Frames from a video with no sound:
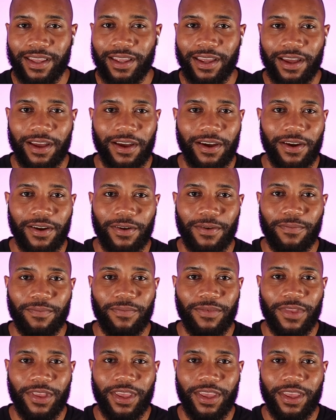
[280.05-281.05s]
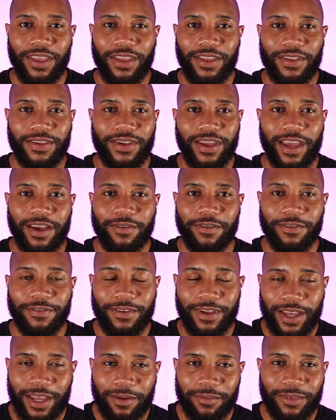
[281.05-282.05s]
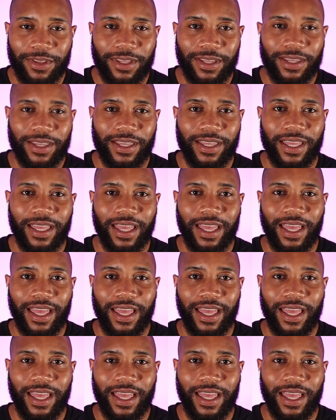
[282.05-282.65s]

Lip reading: Now, you have a family,